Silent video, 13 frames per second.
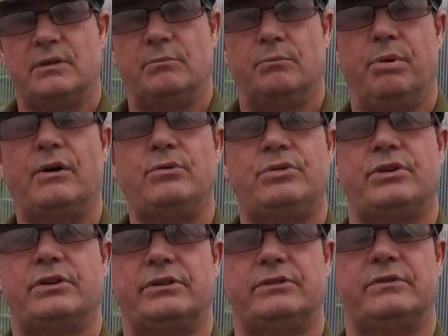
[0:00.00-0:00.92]
Both
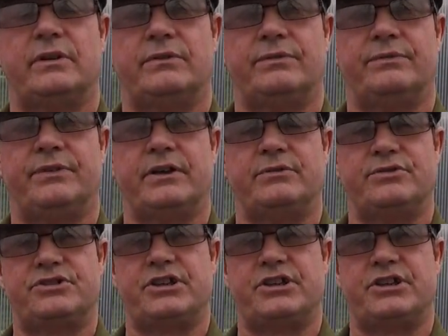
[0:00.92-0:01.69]
of those